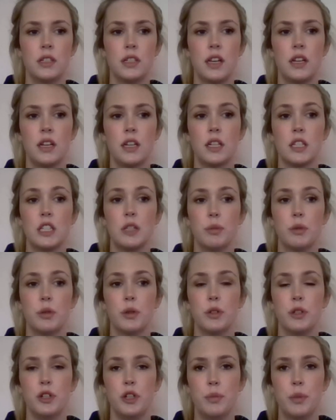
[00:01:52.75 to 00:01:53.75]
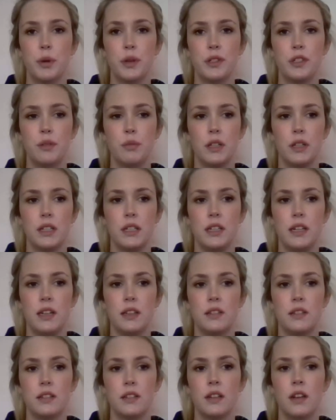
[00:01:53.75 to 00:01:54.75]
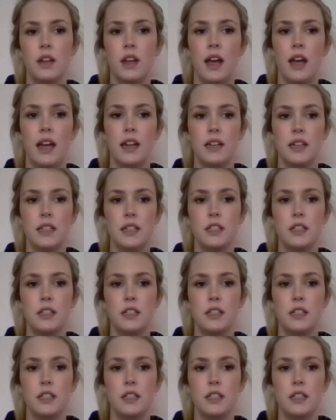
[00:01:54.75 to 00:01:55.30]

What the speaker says: can explore new possibilities and